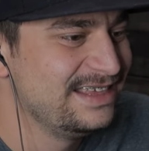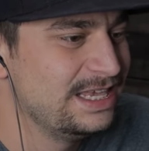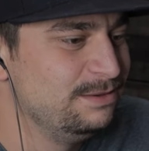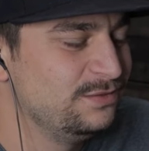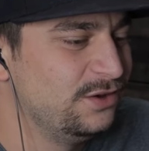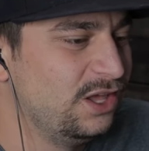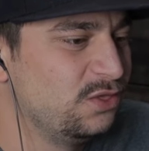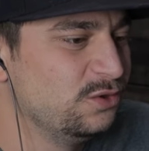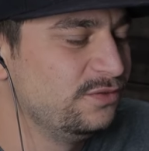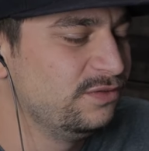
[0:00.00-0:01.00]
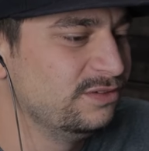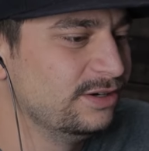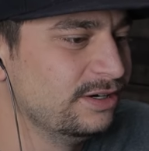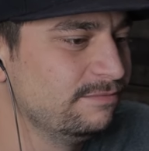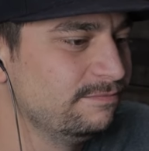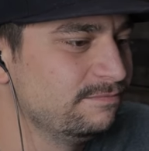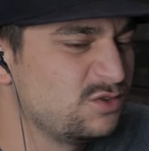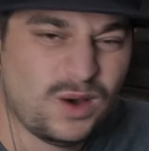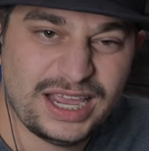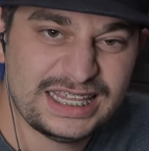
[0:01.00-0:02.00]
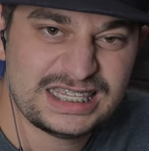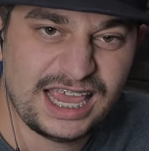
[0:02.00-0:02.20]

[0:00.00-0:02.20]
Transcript: Keeps falling through the floor. Quiet